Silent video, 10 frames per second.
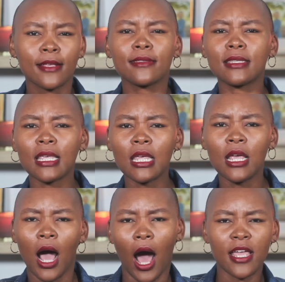See,
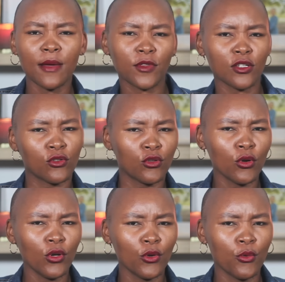I am the
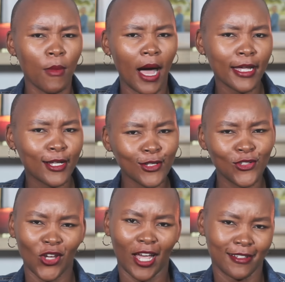Zulu Michael
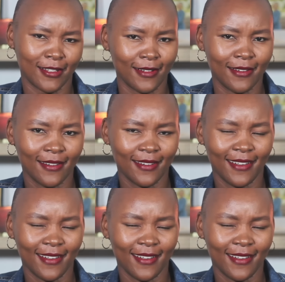Jackson.